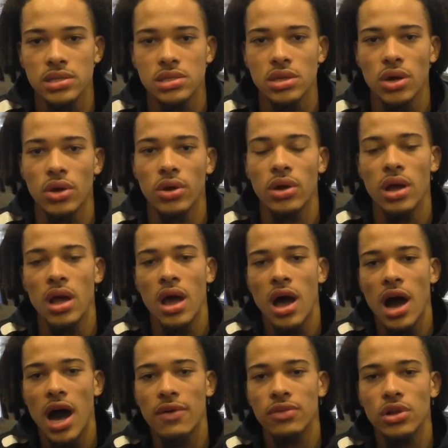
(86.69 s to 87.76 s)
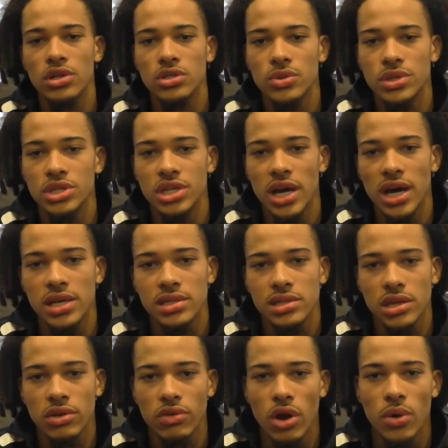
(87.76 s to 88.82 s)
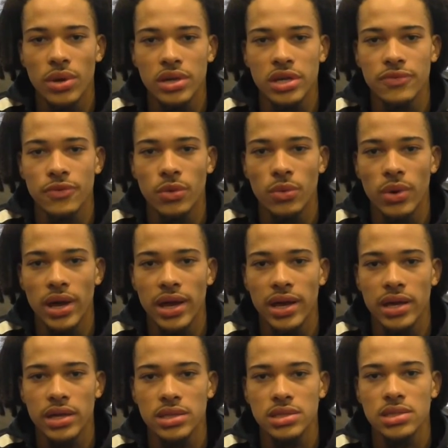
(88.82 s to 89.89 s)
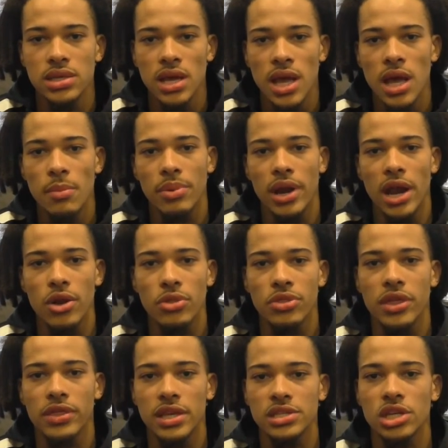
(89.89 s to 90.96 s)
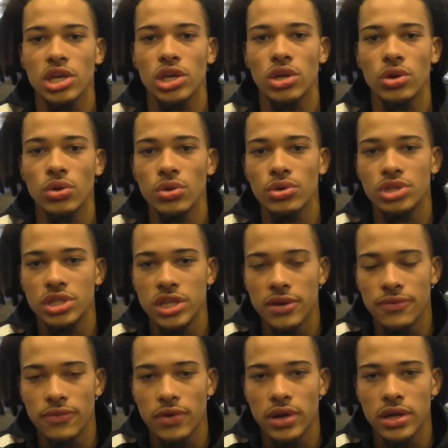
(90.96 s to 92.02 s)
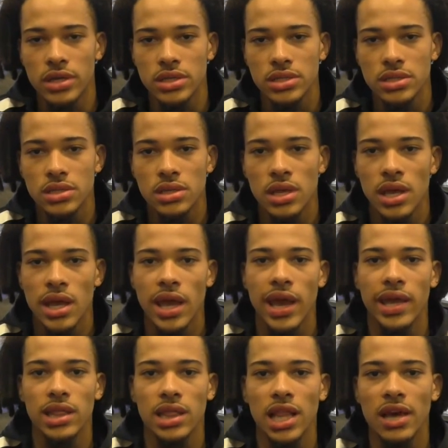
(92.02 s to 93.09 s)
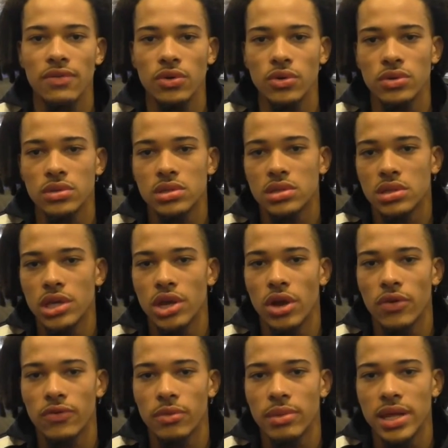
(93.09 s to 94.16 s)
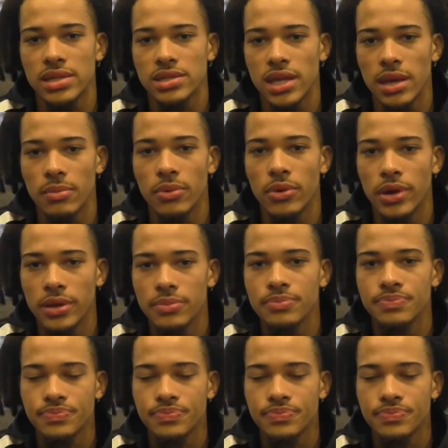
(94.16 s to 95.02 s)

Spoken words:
So I've learned to adjust and grow in different ways, but I don't think there's a huge difference in levels, from that standpoint.